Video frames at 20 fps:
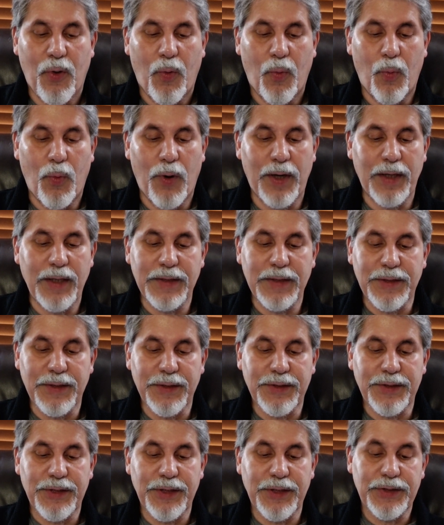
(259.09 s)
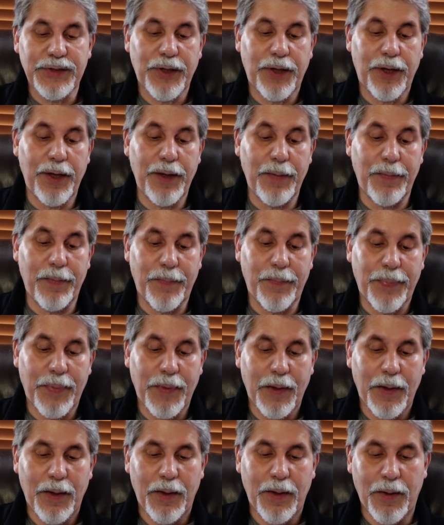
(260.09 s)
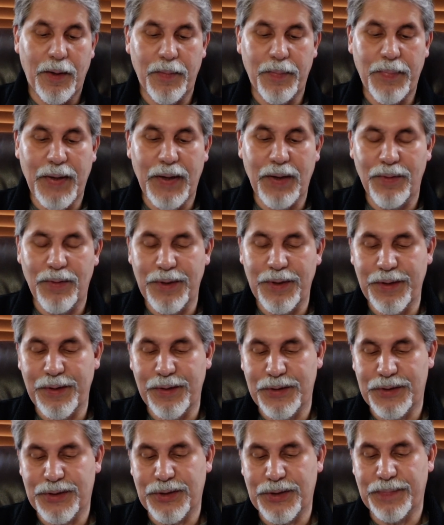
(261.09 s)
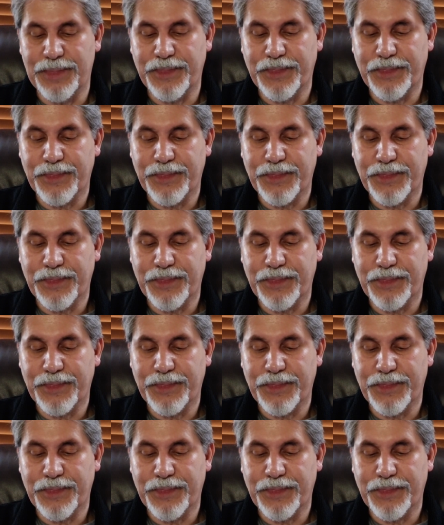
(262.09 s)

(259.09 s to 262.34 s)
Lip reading: wanted to teach him about leadership.